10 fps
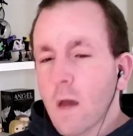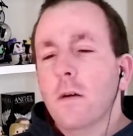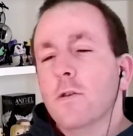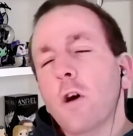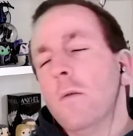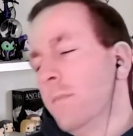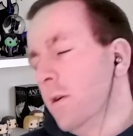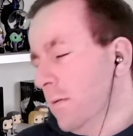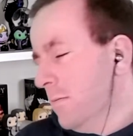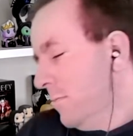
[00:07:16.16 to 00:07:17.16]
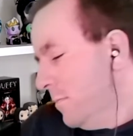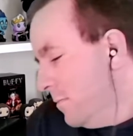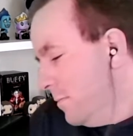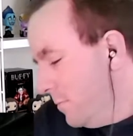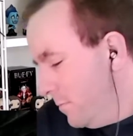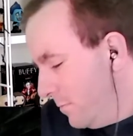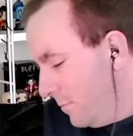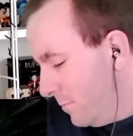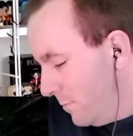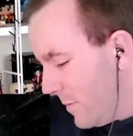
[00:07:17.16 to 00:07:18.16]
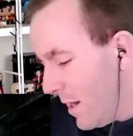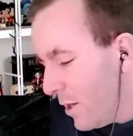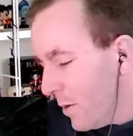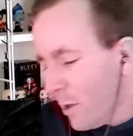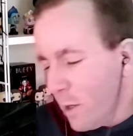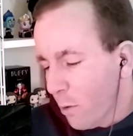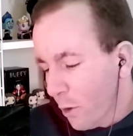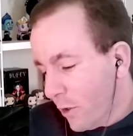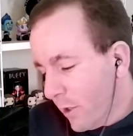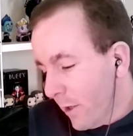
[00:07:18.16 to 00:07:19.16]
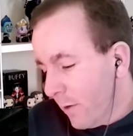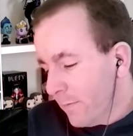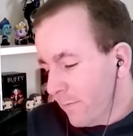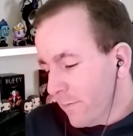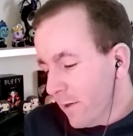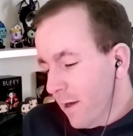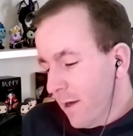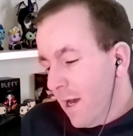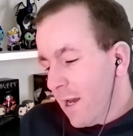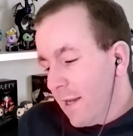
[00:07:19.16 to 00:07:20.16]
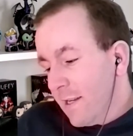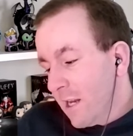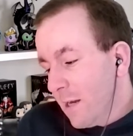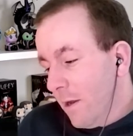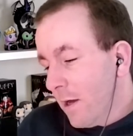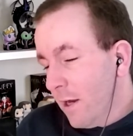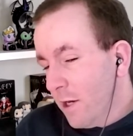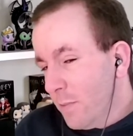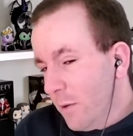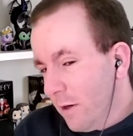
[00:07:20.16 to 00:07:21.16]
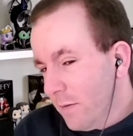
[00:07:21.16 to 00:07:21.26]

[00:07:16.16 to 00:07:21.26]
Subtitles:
Don't put... I know you would do, in case it's like a blockage, but...